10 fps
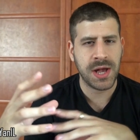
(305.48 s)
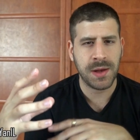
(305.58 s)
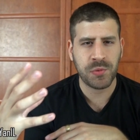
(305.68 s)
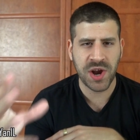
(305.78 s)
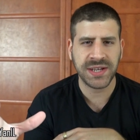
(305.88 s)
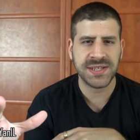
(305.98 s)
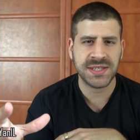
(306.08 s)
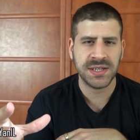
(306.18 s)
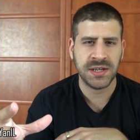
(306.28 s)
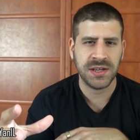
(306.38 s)
uh,
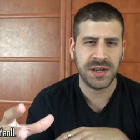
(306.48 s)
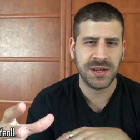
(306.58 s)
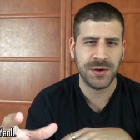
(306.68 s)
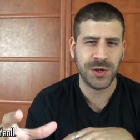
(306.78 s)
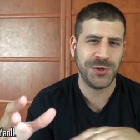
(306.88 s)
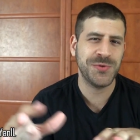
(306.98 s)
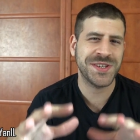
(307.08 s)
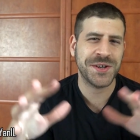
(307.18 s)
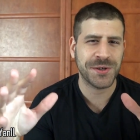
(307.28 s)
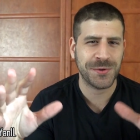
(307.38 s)
practicing uh,
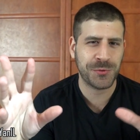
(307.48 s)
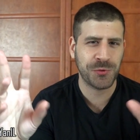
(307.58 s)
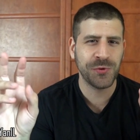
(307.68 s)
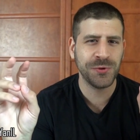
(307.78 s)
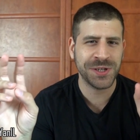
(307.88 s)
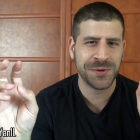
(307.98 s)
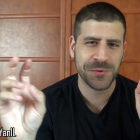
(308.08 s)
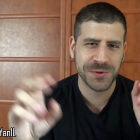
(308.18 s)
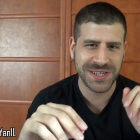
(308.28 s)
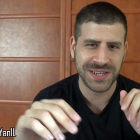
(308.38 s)
using a grueling
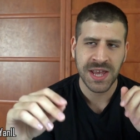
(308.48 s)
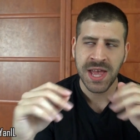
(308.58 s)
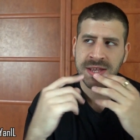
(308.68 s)
routine.